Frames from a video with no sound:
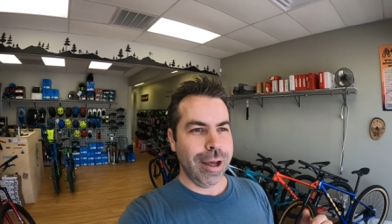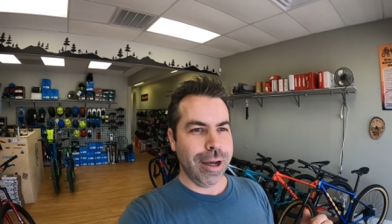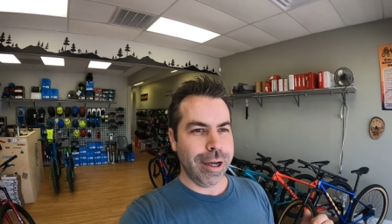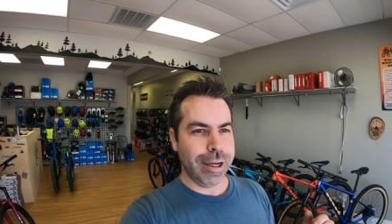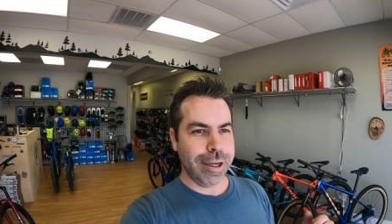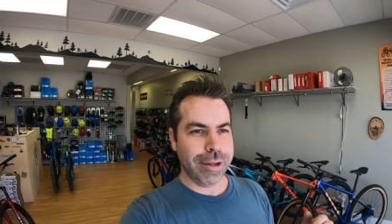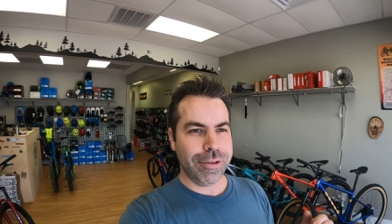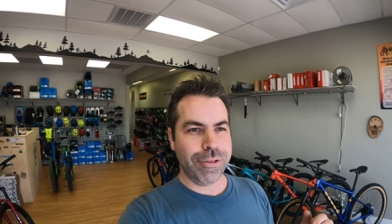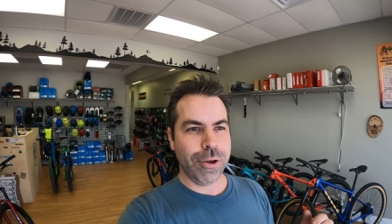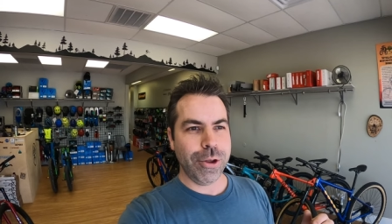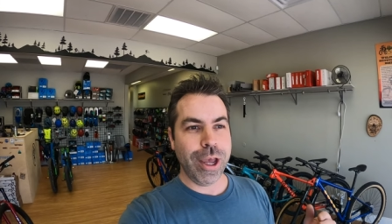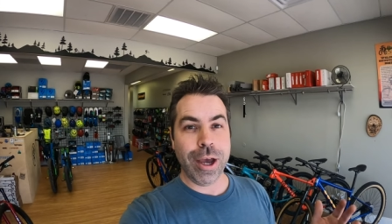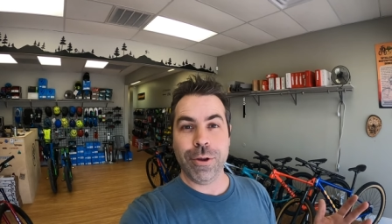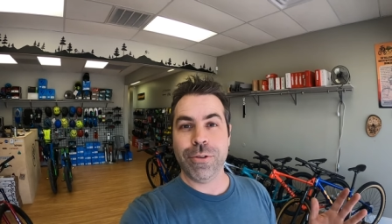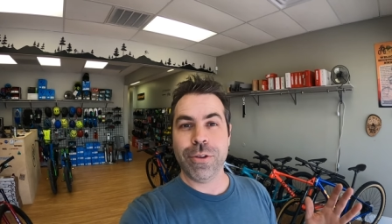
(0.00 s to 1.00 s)
So
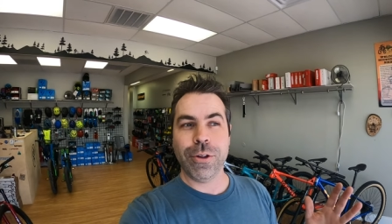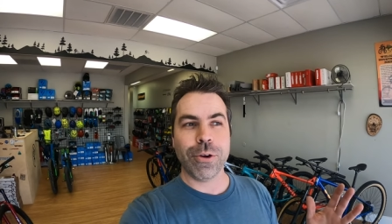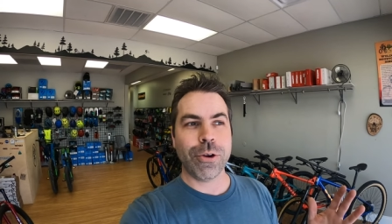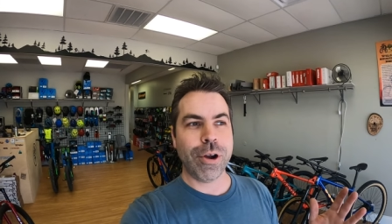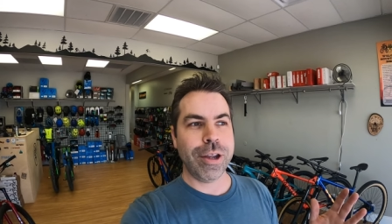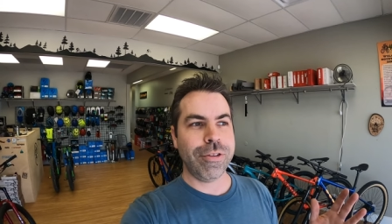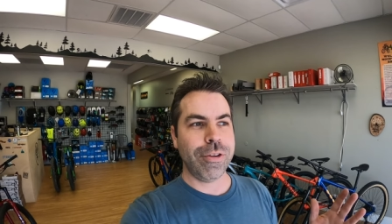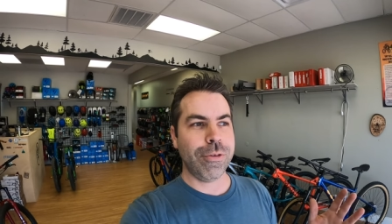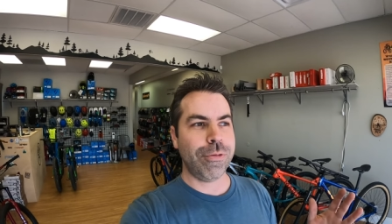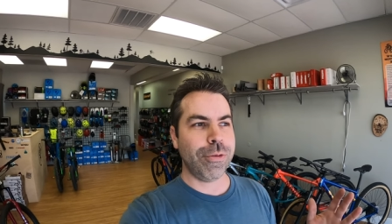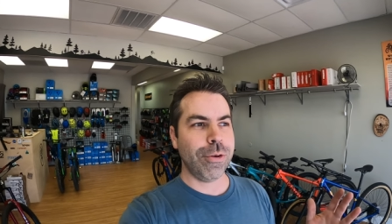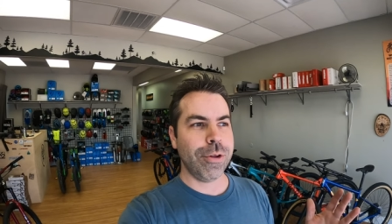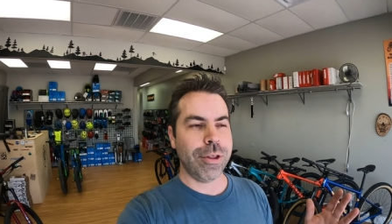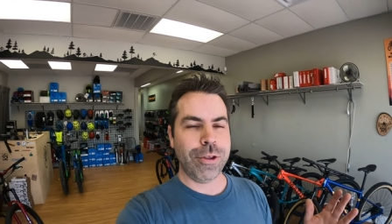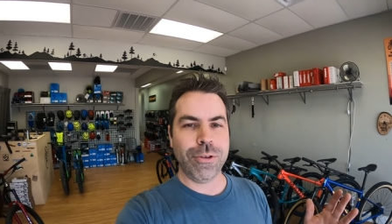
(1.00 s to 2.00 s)
yeah, it was a little crazy
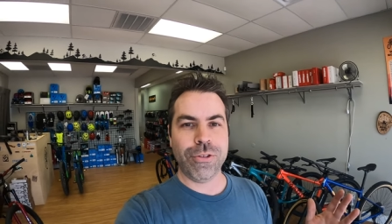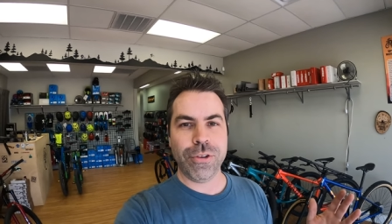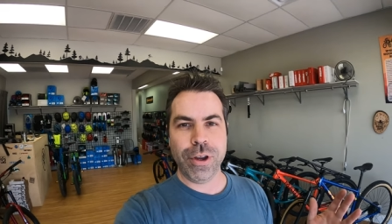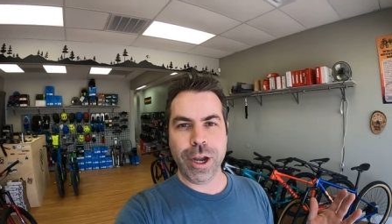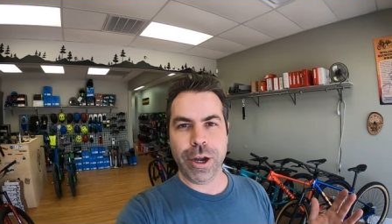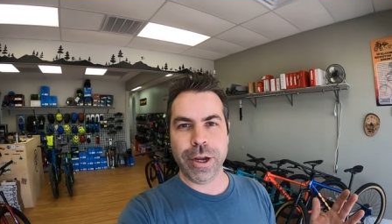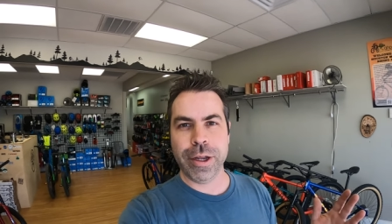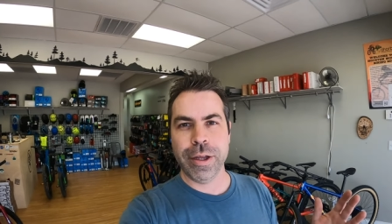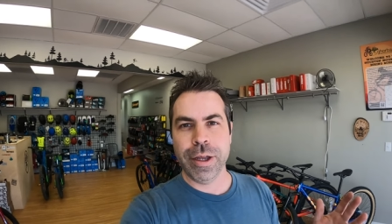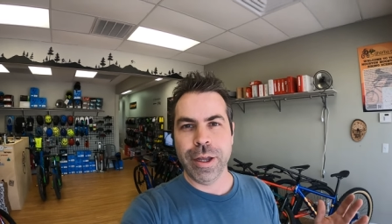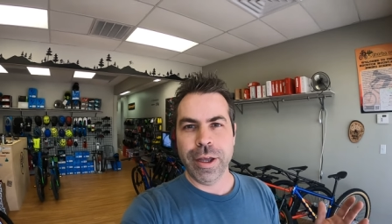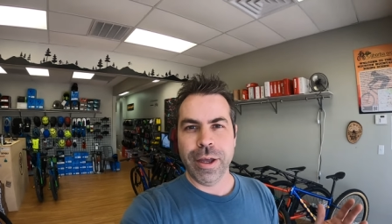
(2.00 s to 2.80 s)
for the Houston area.